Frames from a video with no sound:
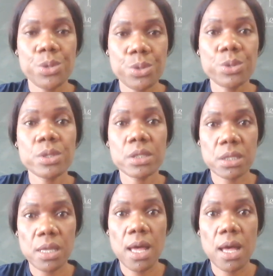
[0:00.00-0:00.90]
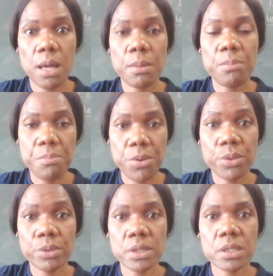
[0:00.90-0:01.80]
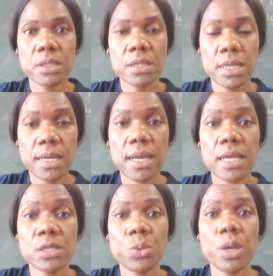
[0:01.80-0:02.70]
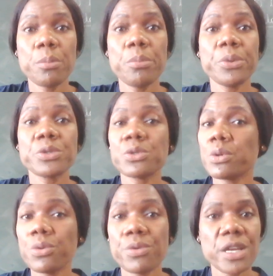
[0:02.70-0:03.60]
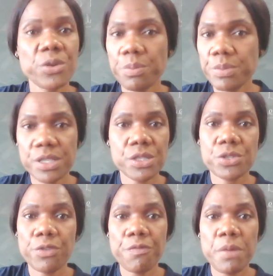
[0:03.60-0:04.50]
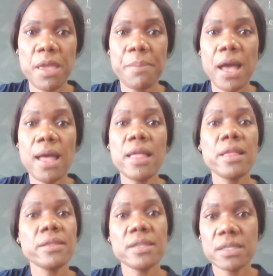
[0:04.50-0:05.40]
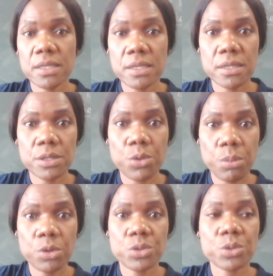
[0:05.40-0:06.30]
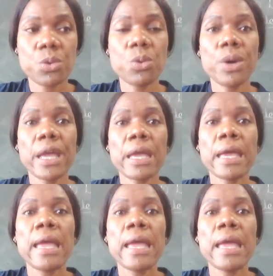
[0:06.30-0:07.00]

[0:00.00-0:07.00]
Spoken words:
Those books, the classwork books, don't write on pieces of paper. This is normal schoolwork.